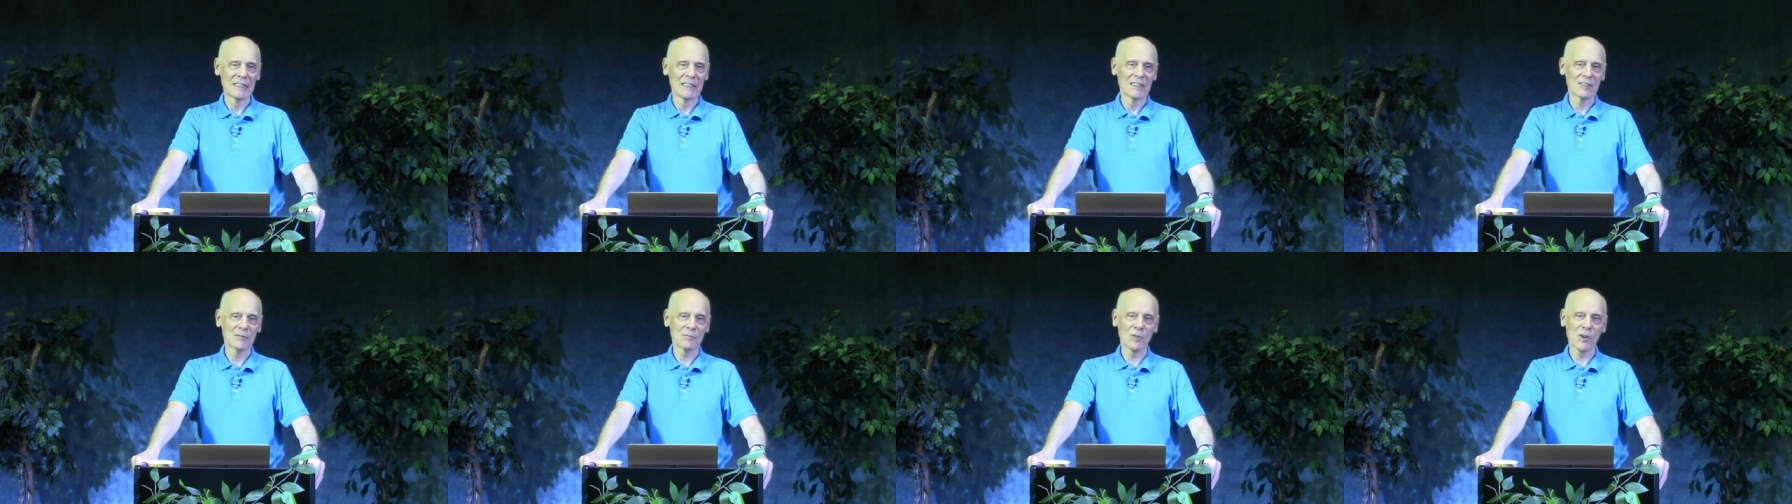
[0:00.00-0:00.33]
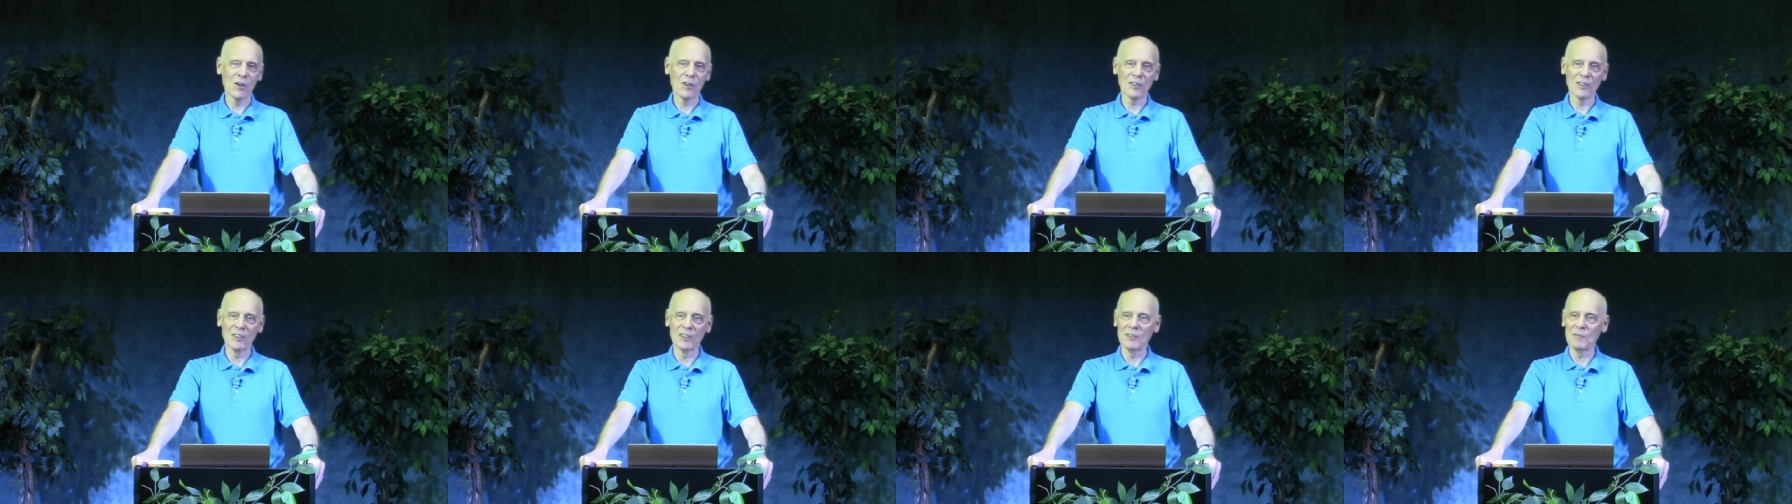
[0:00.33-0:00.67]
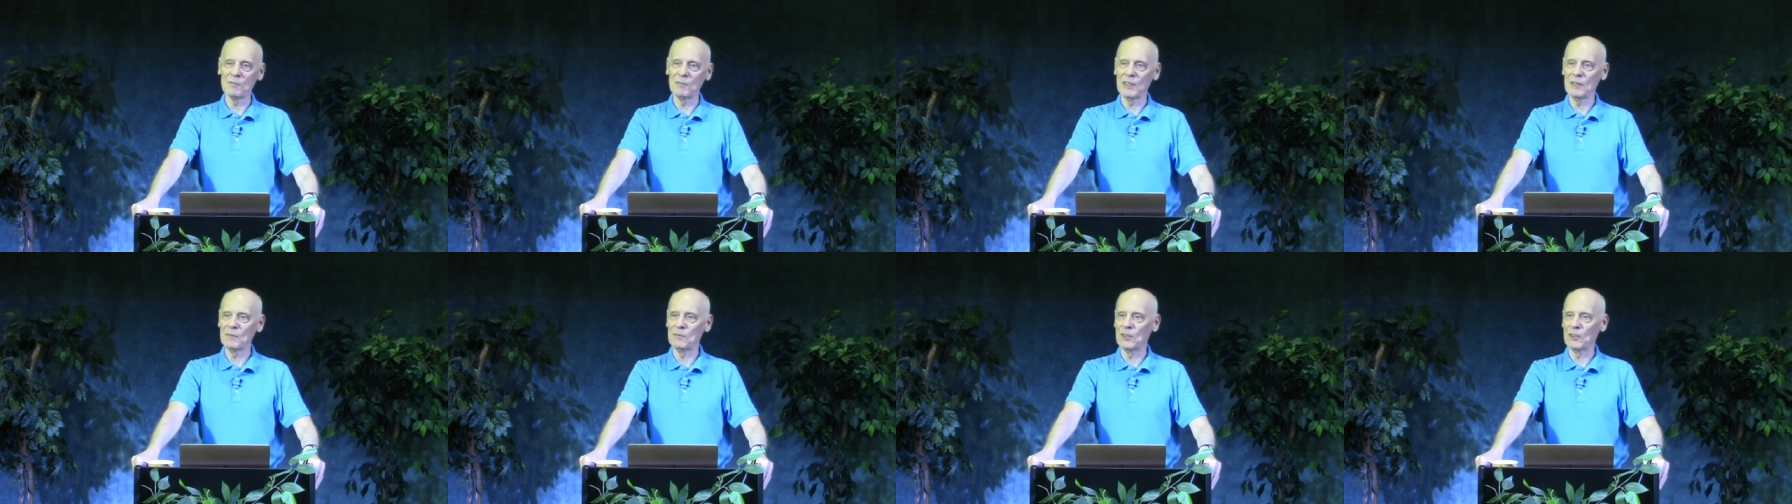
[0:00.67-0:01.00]
it's probably going to
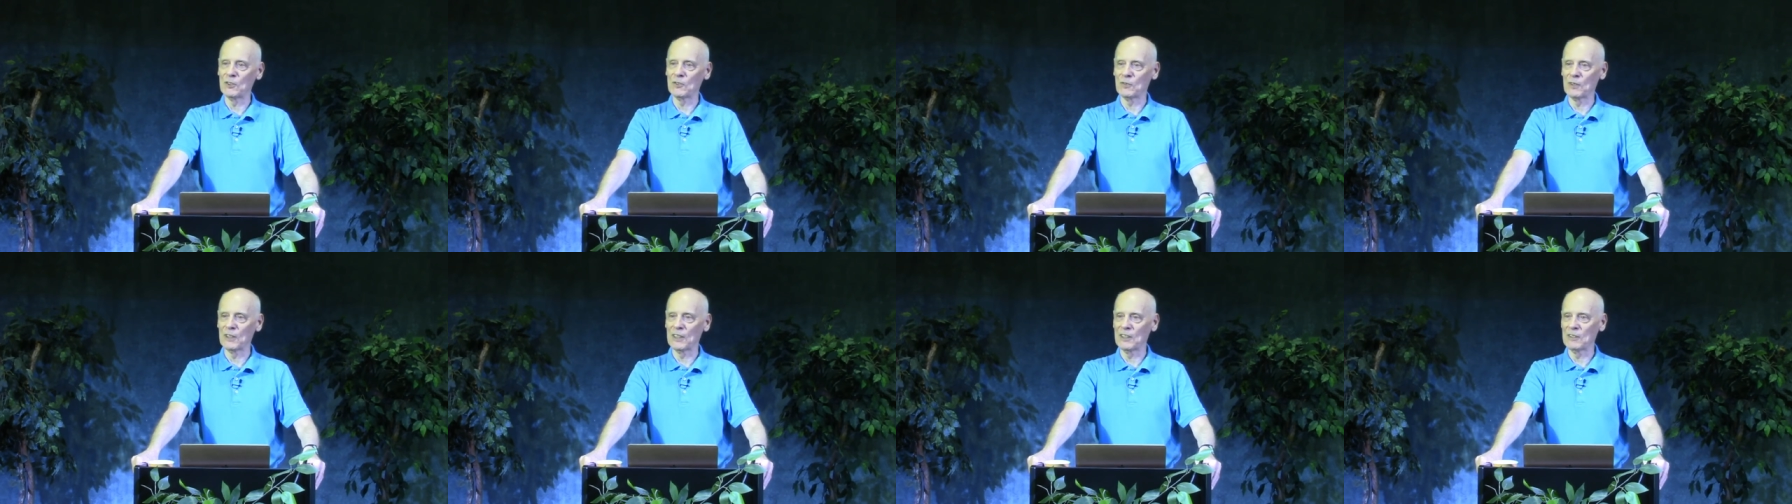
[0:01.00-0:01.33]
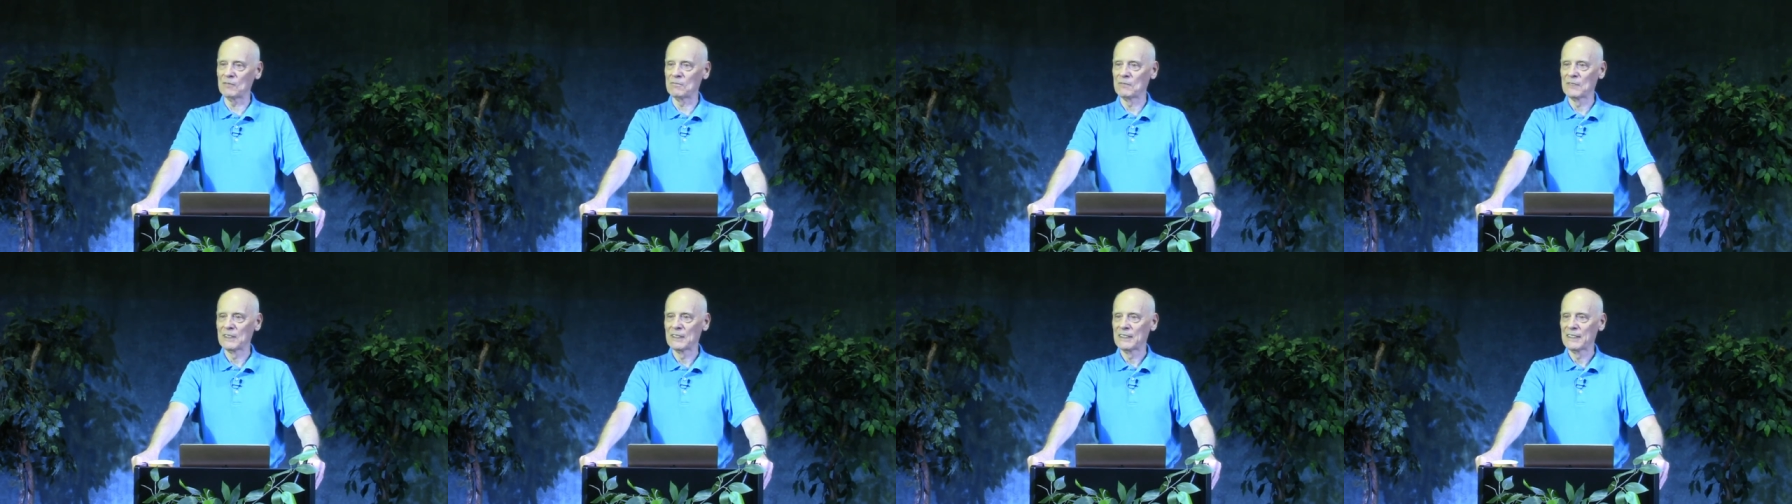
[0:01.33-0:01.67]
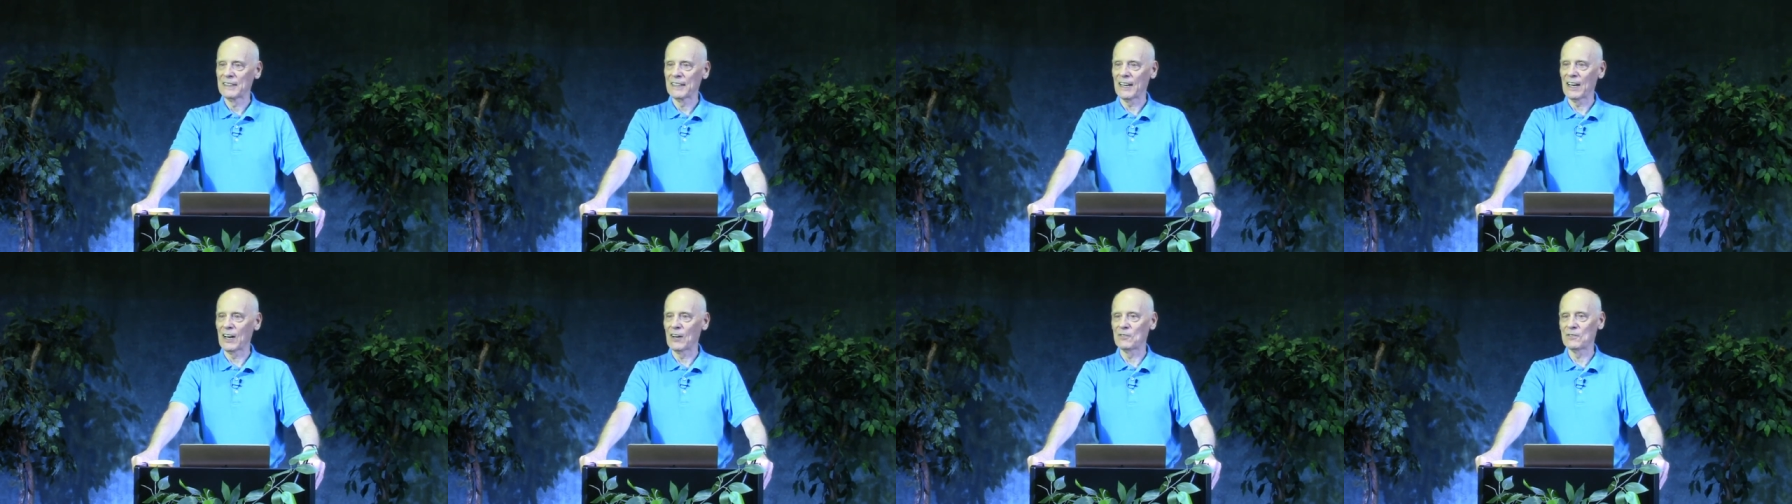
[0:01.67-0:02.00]
be between
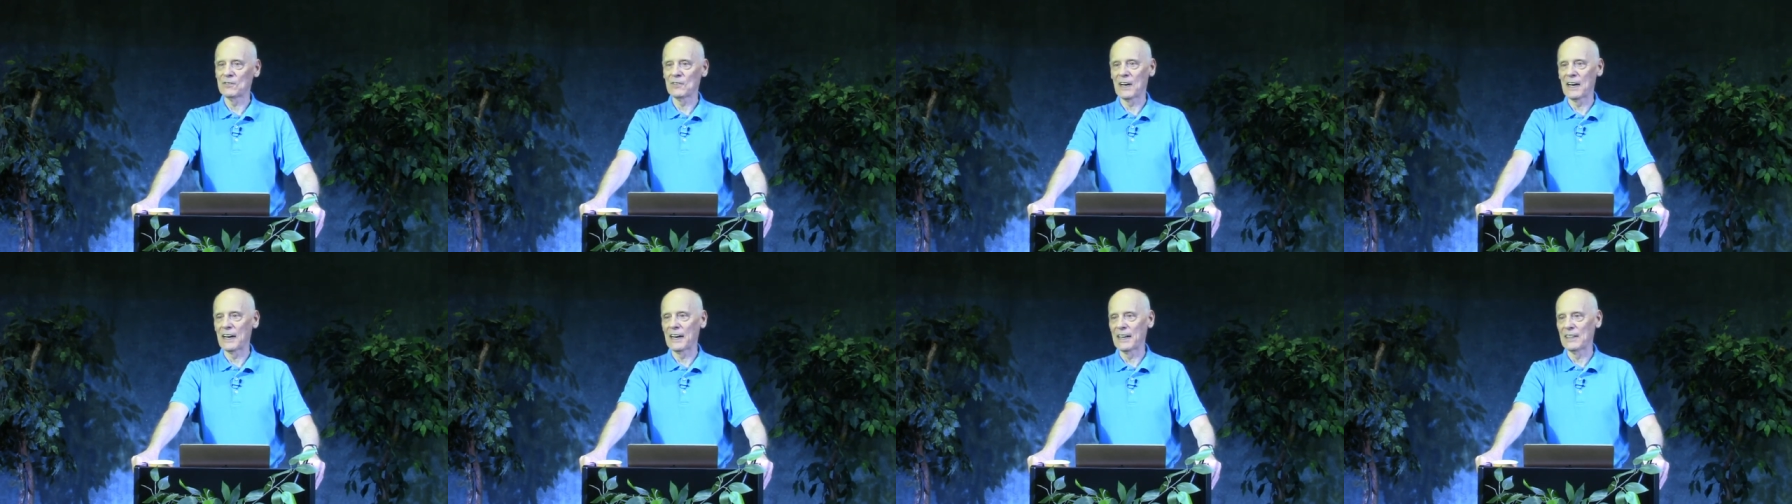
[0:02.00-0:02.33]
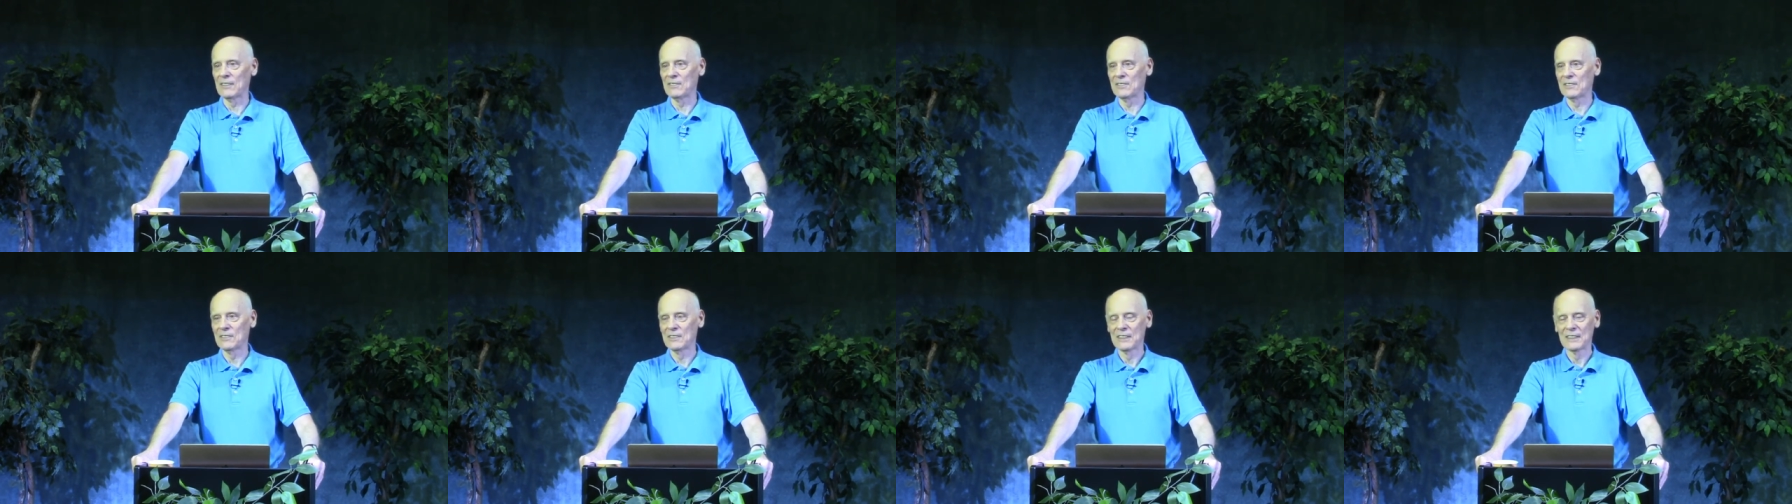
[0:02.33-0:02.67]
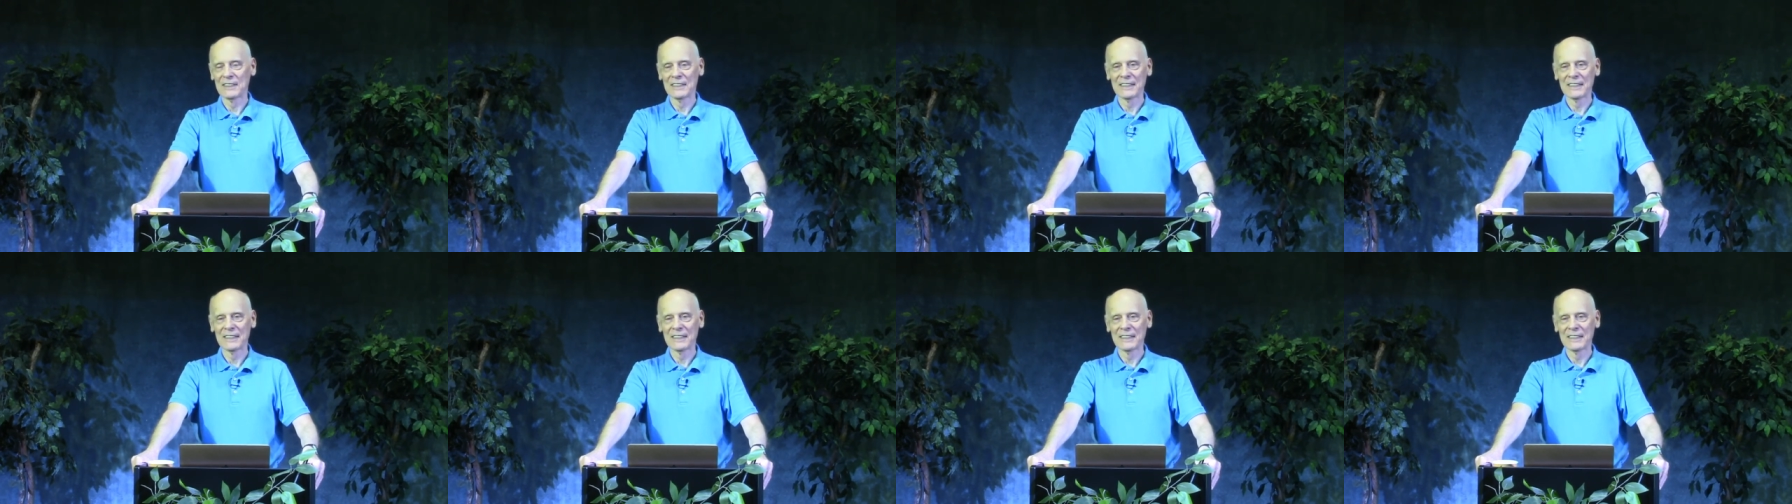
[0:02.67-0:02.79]
uh, five